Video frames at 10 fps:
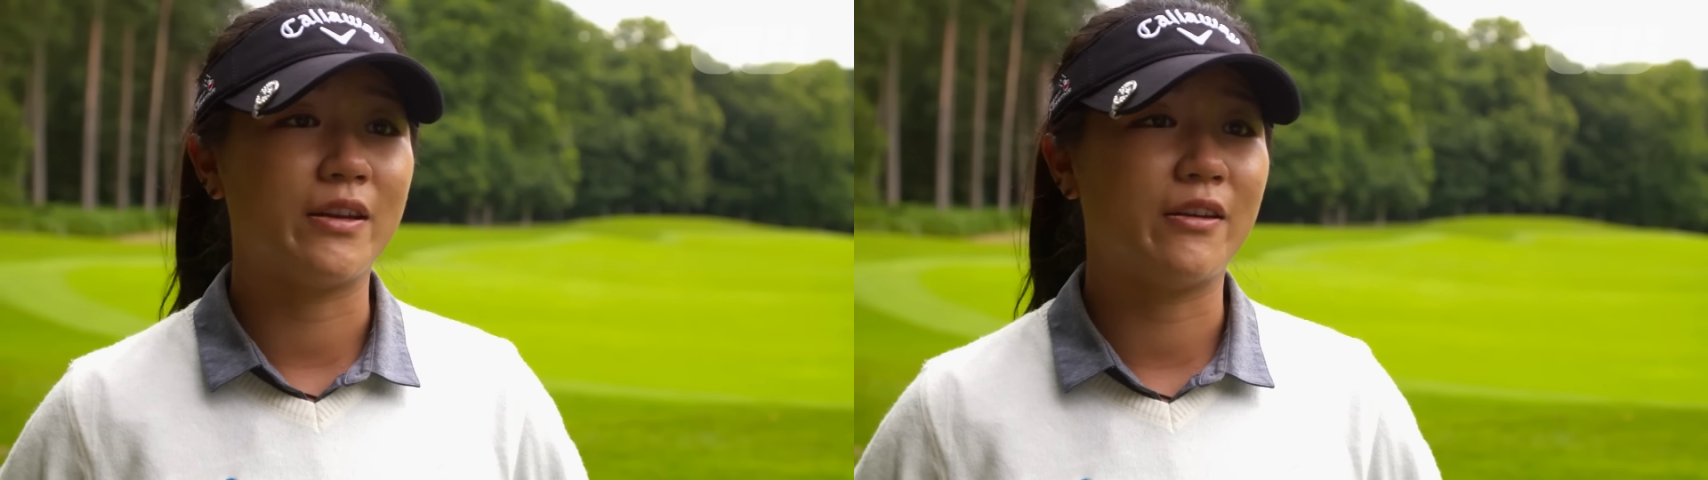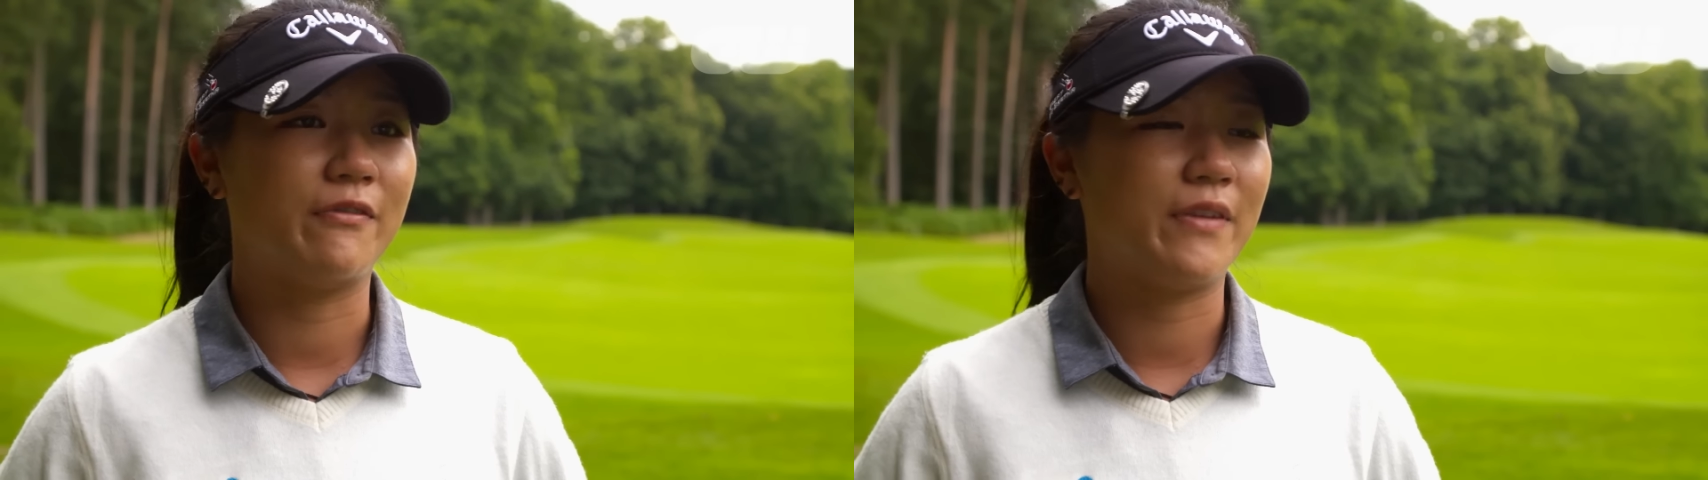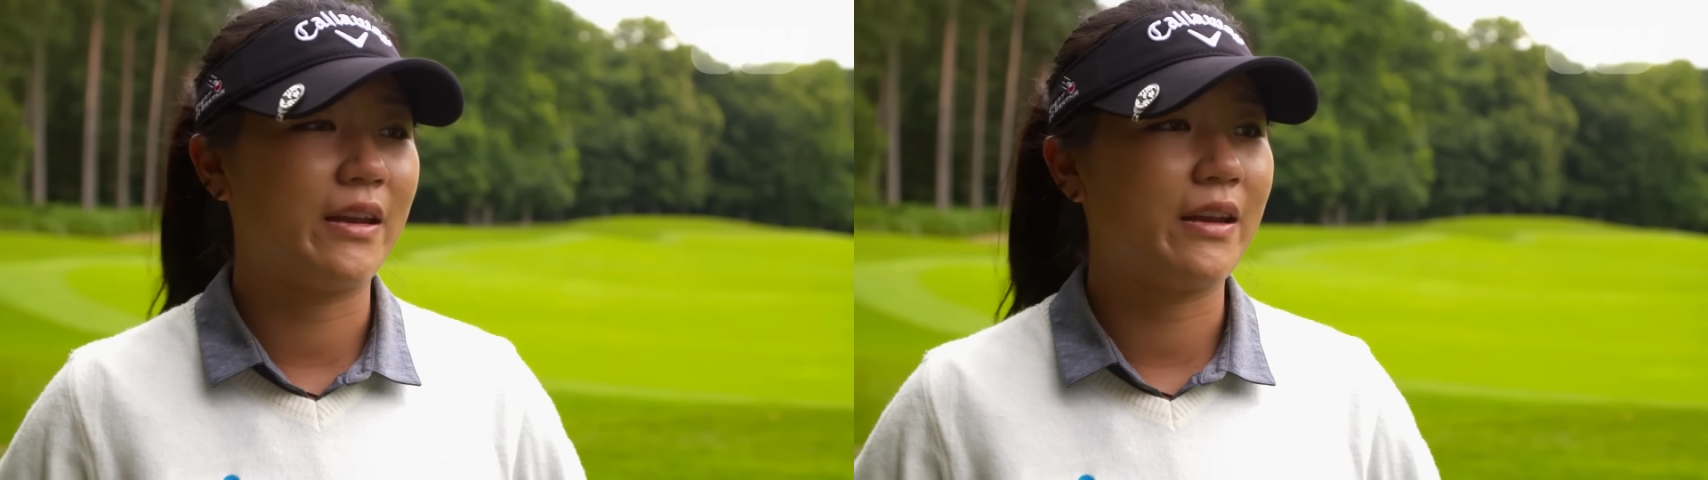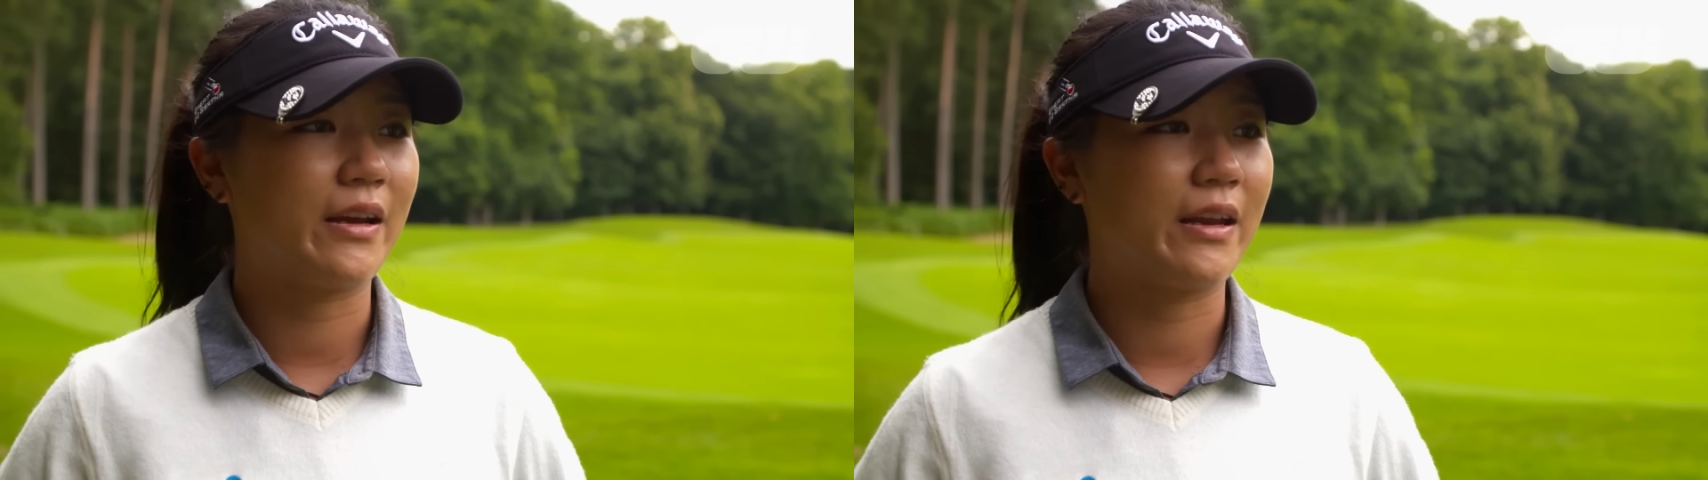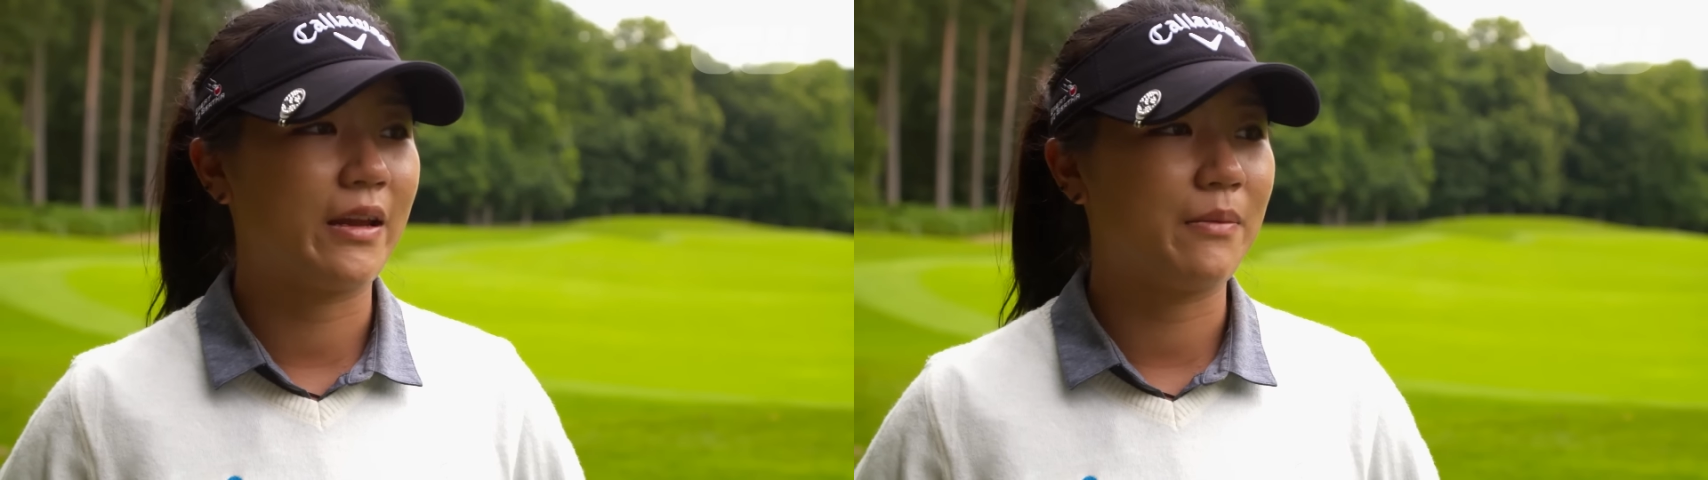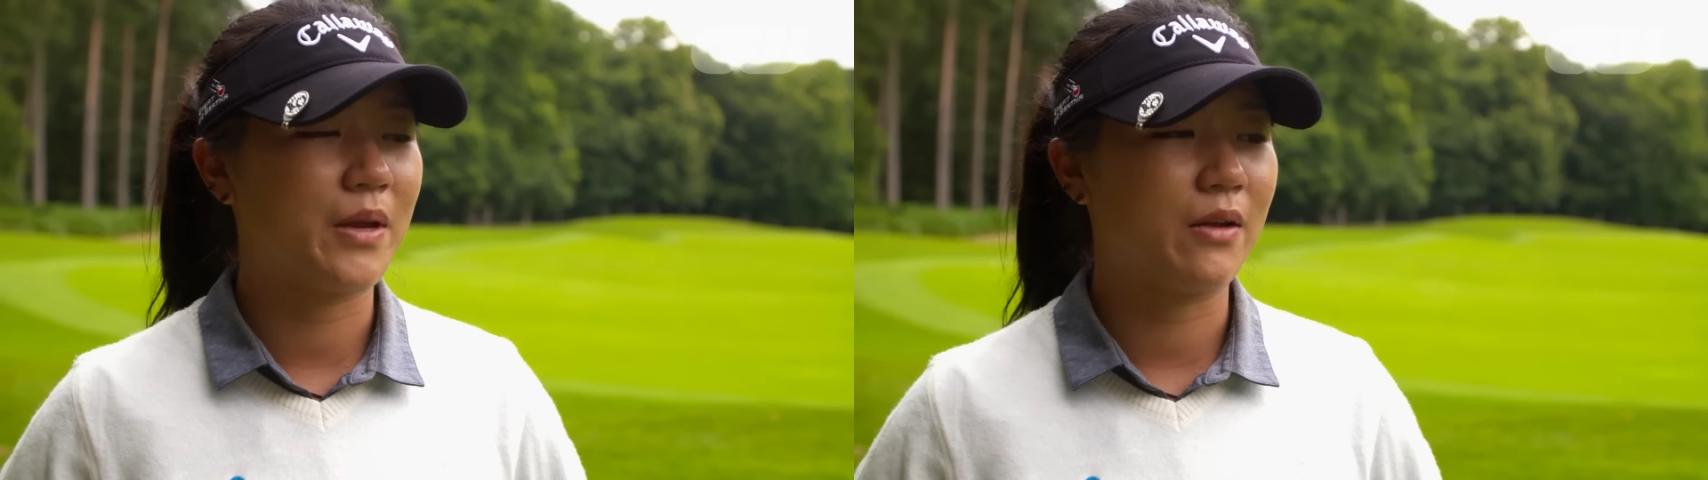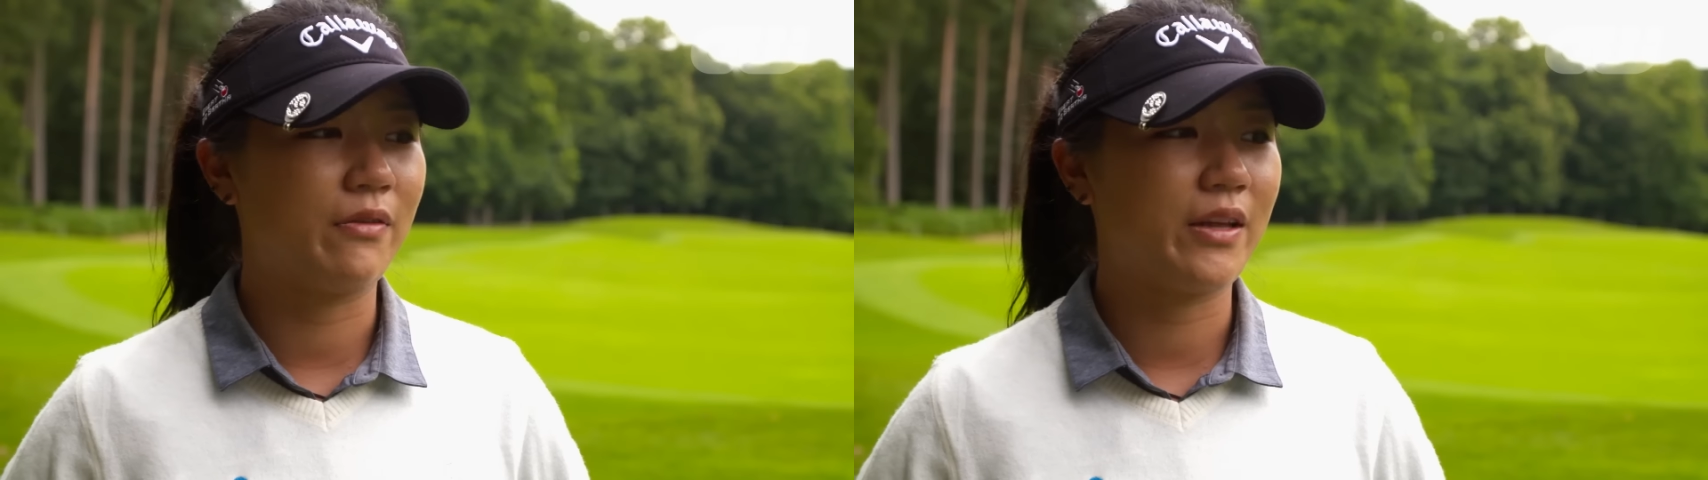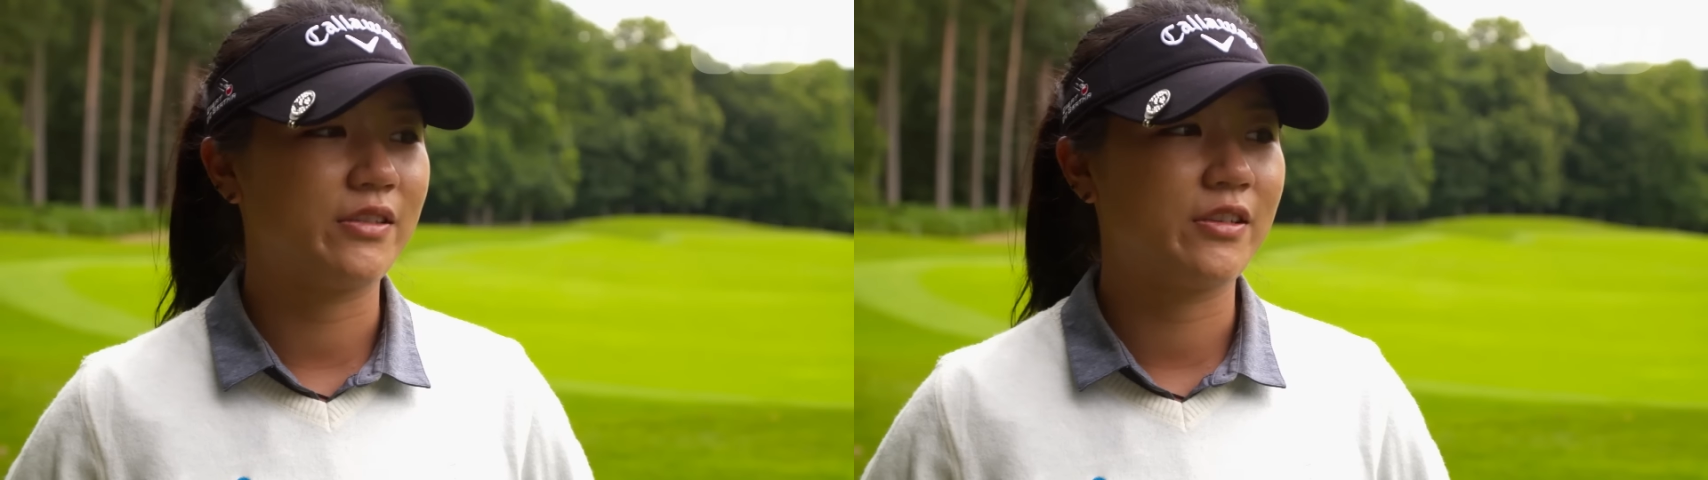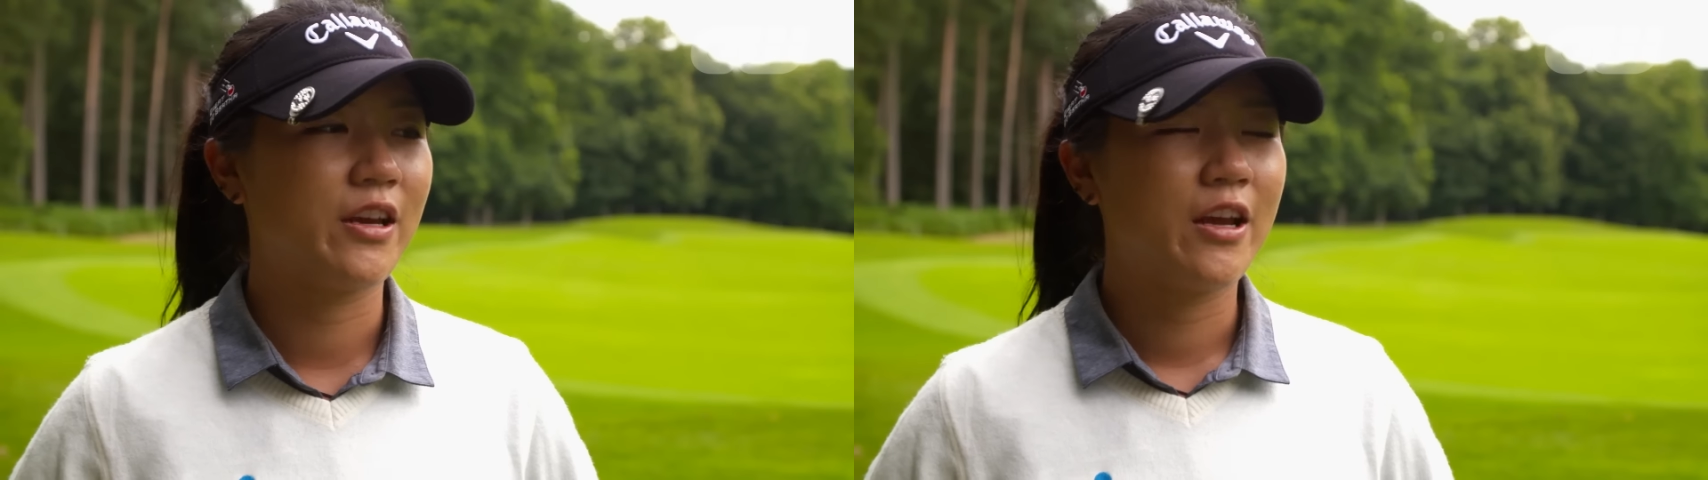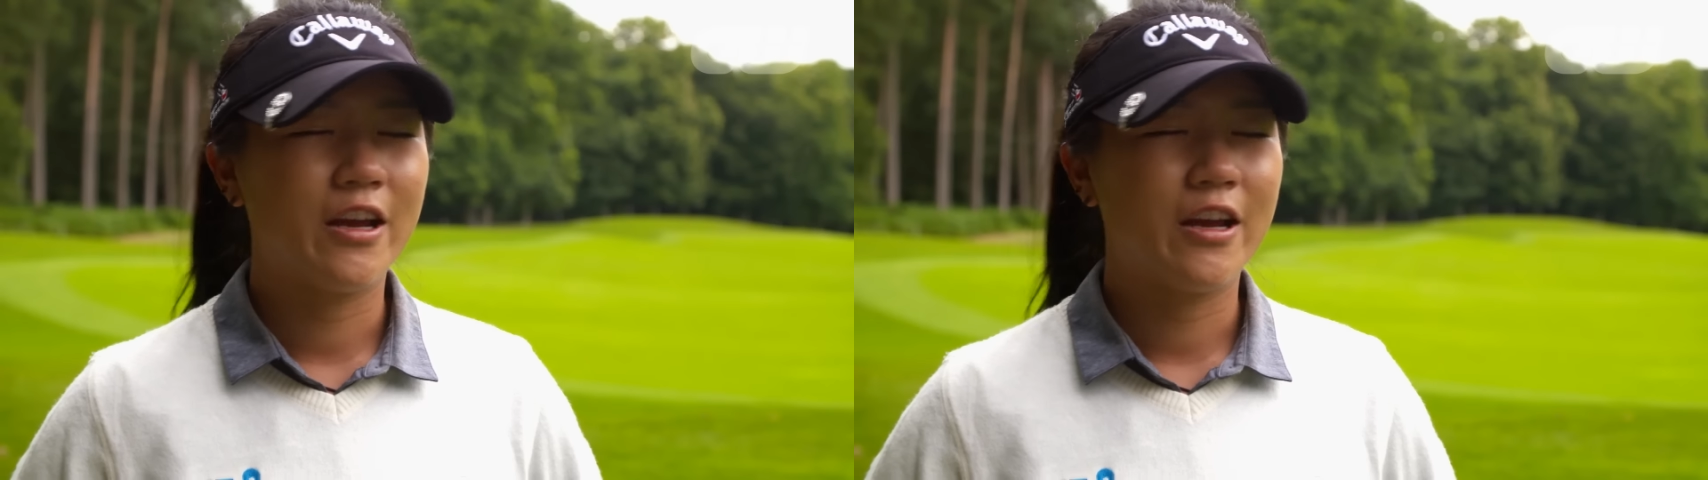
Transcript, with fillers: you know, if you end up getting a medal, that's,